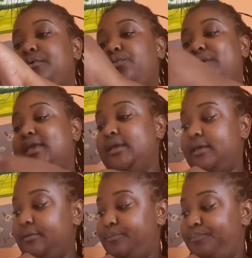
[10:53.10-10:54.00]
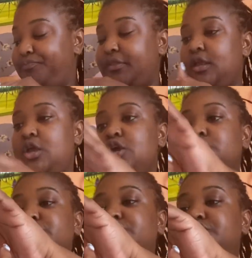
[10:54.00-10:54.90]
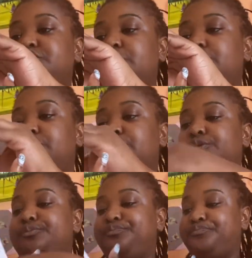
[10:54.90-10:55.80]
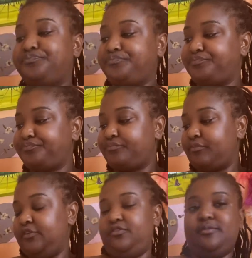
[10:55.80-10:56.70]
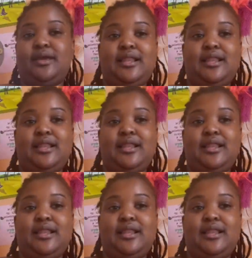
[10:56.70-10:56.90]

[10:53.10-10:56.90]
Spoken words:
week. So this was my